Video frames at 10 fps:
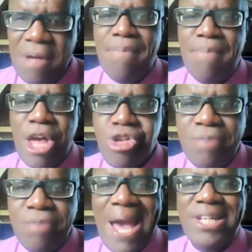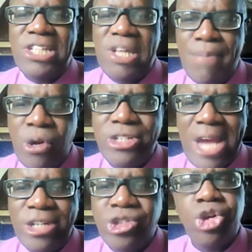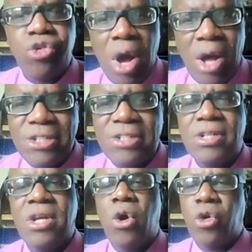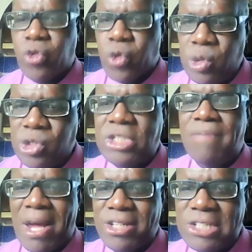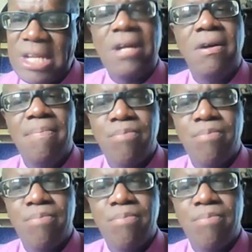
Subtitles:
measured by similar debt to gross or gross domestic